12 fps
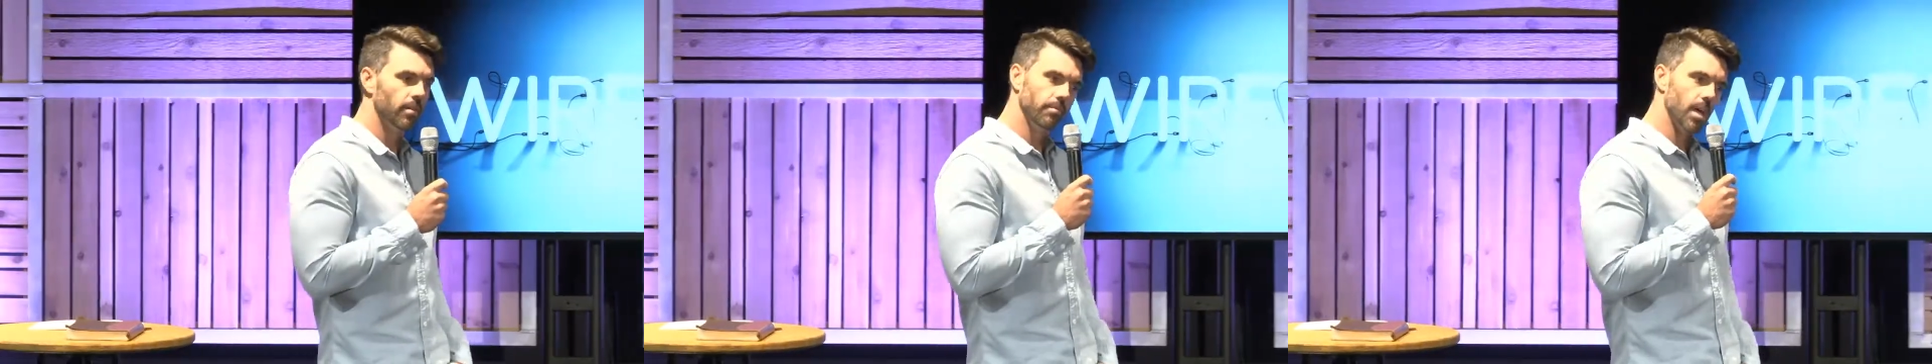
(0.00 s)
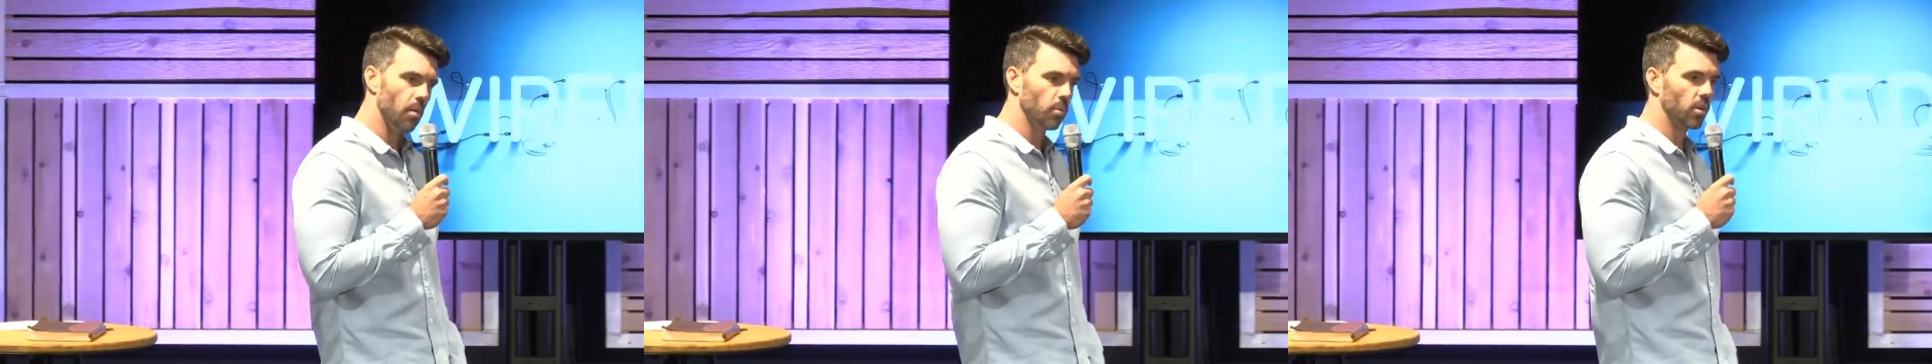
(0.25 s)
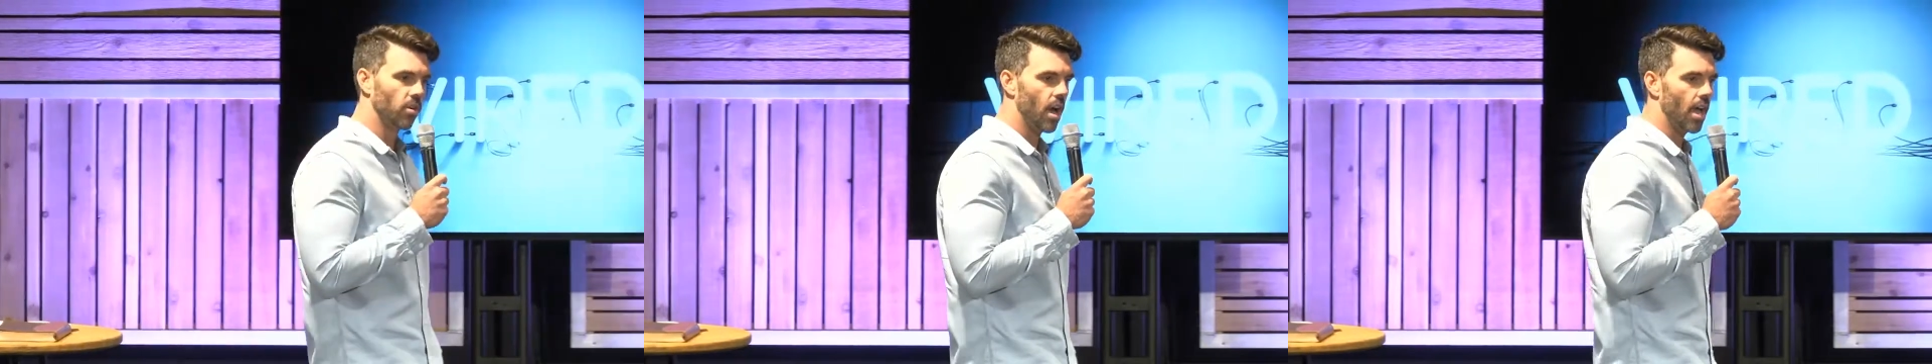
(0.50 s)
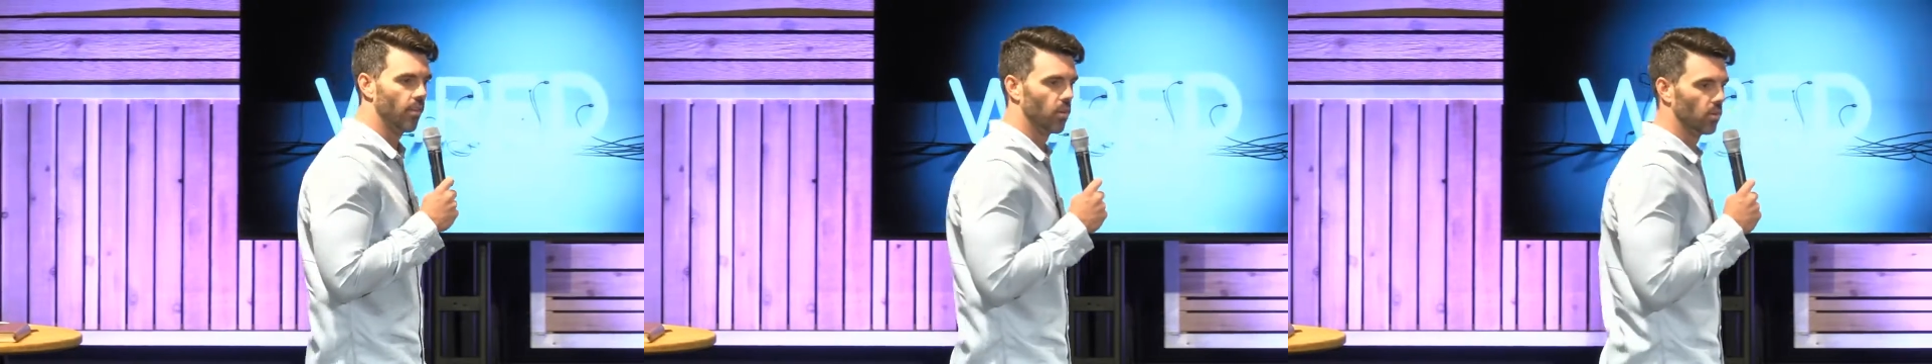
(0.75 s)
I will cry
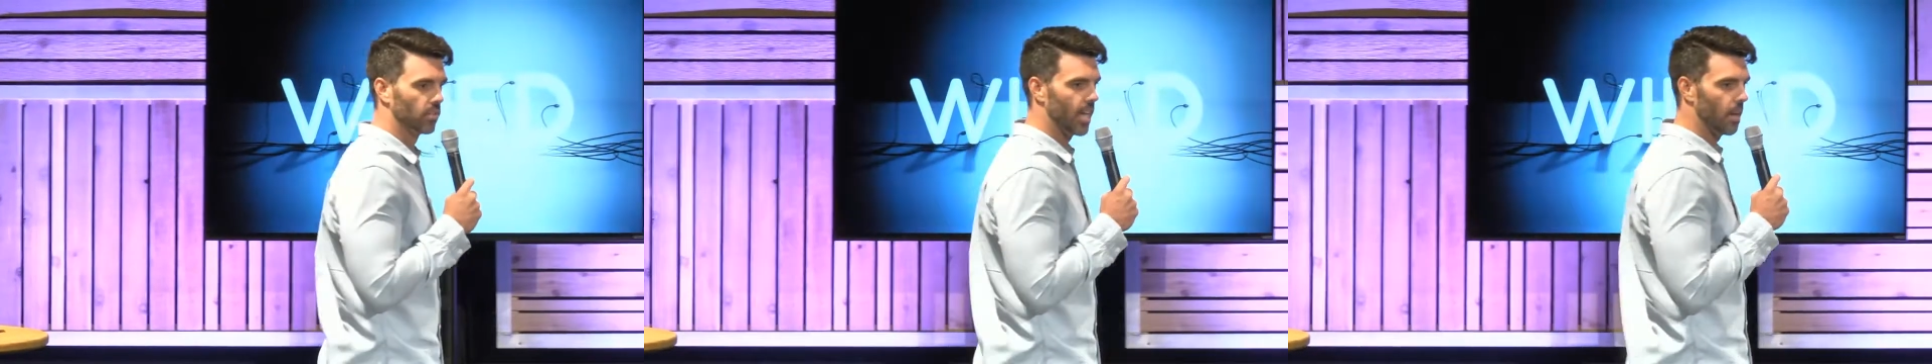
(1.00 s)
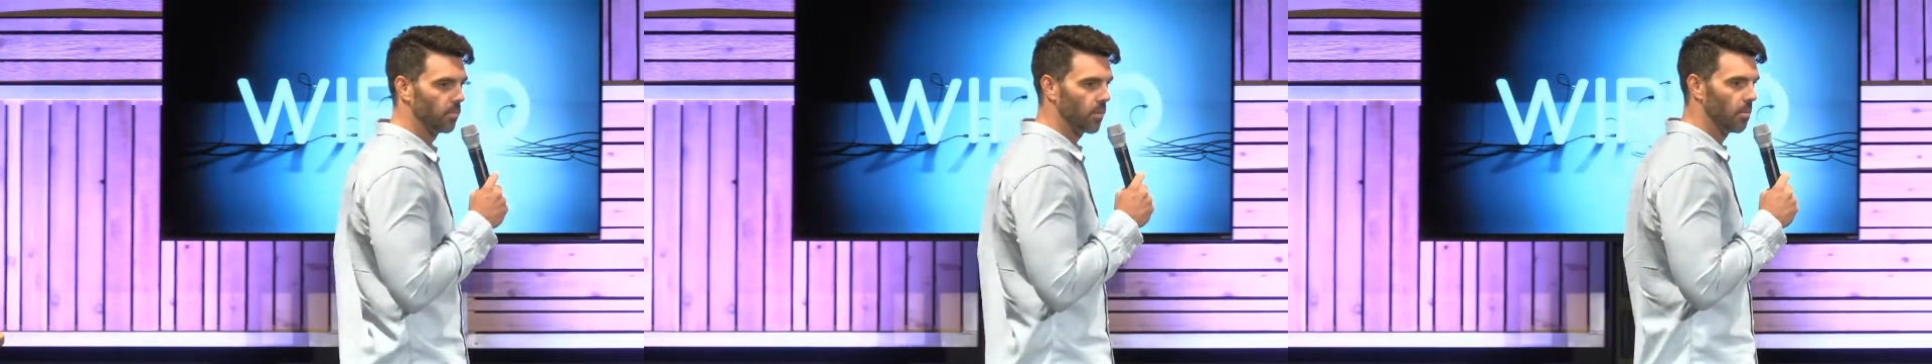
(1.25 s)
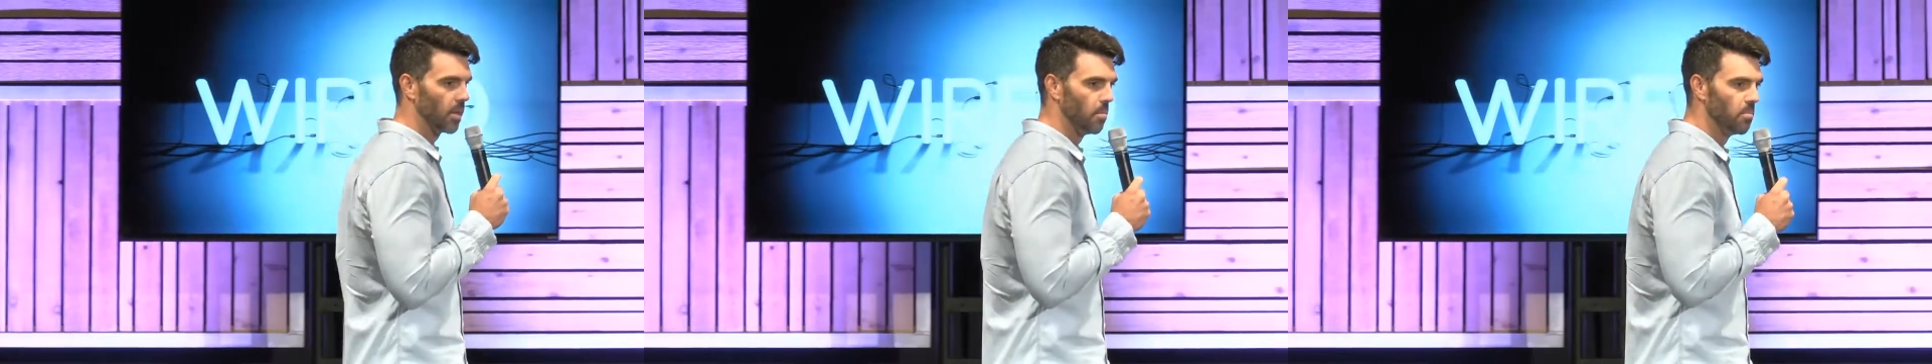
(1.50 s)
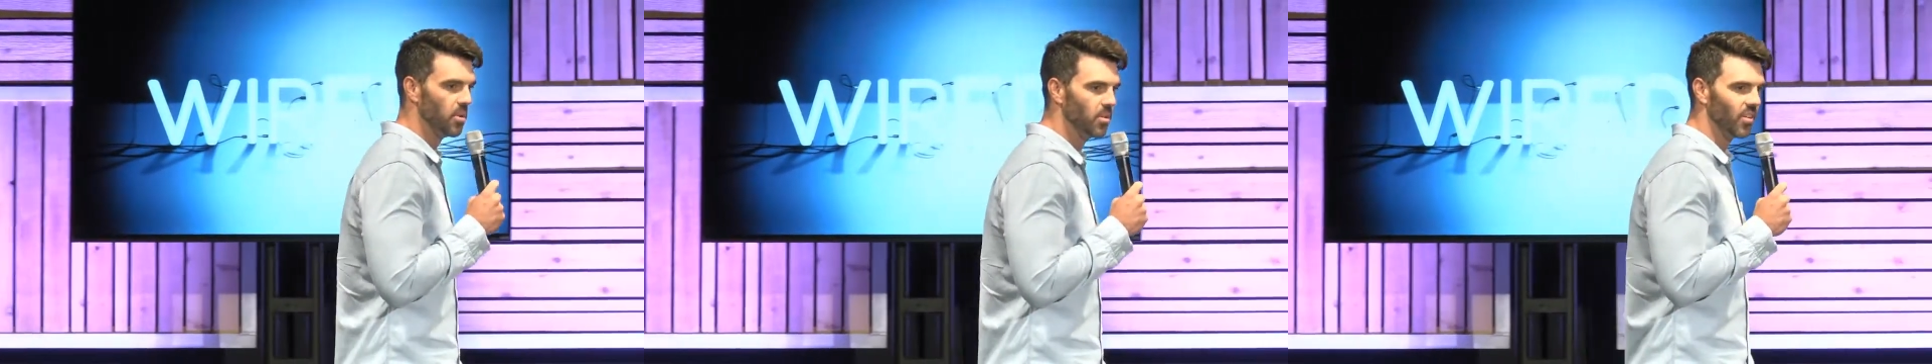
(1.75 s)
the whole time, so I'm going to
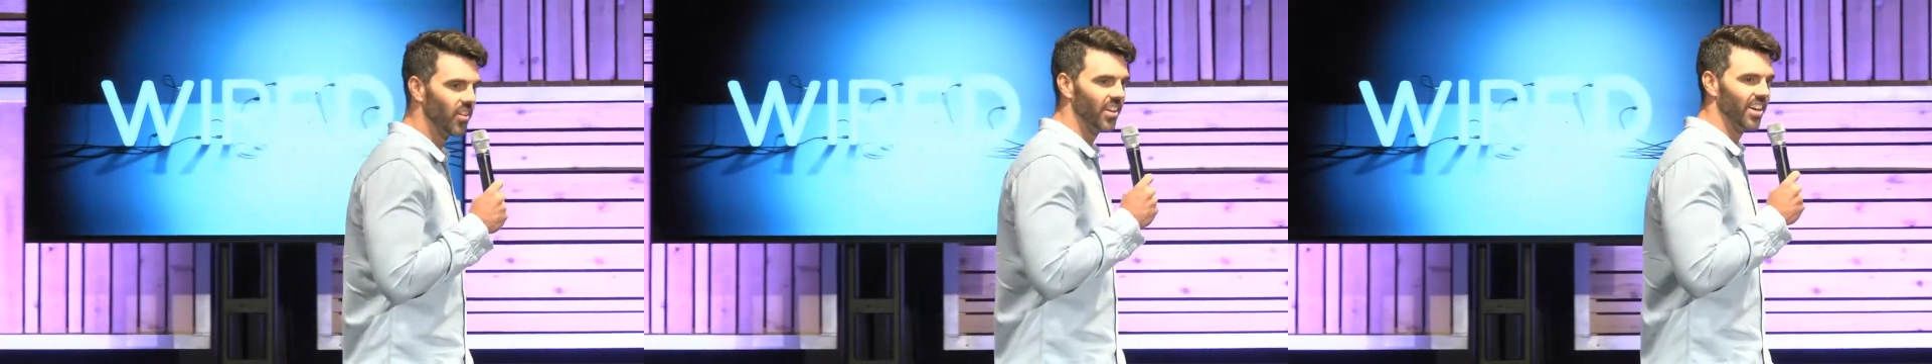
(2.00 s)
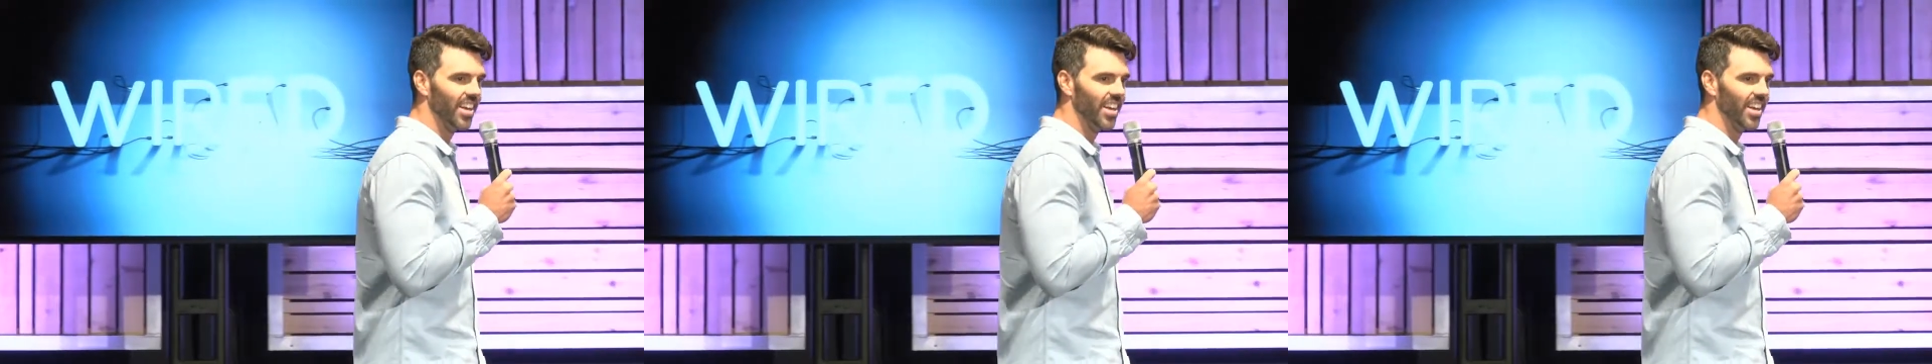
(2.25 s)
move on.